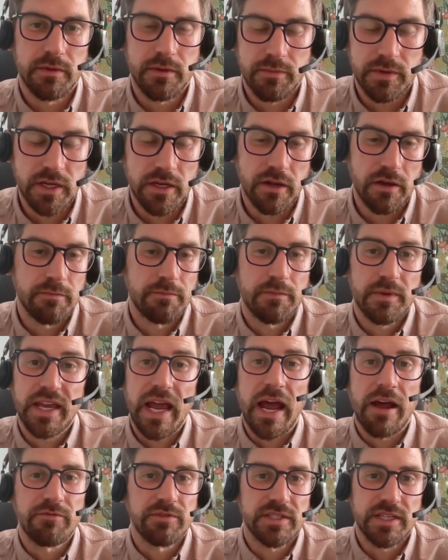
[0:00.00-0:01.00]
you know,
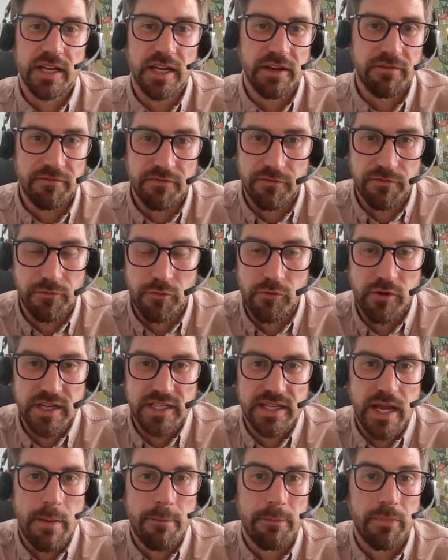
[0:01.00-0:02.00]
counselling, for
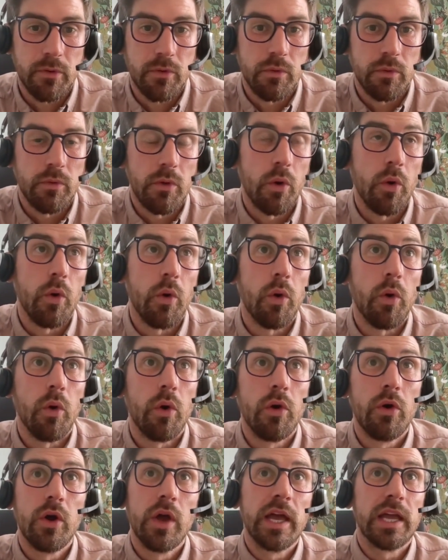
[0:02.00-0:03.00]
example, or
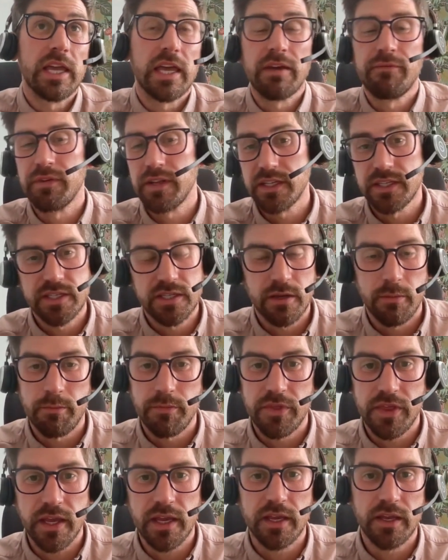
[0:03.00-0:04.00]
giving
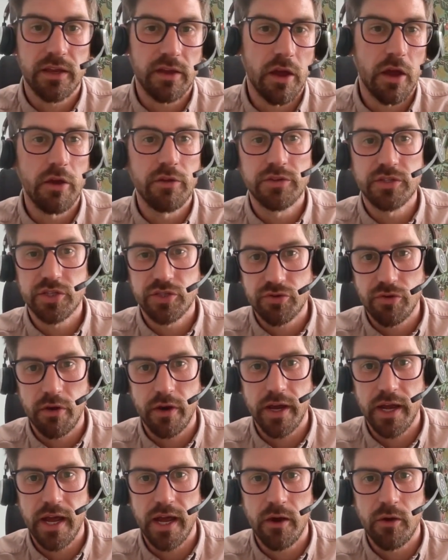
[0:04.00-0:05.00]
something a go to try
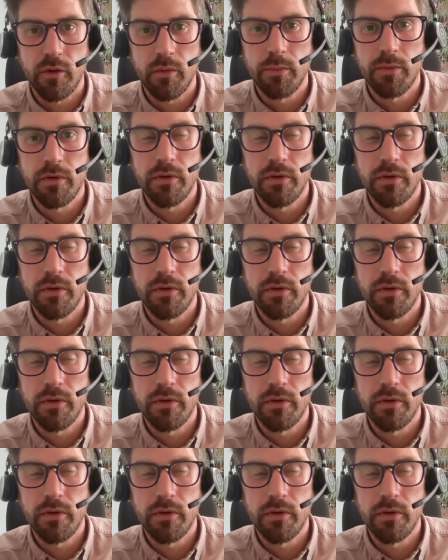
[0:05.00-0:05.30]
and help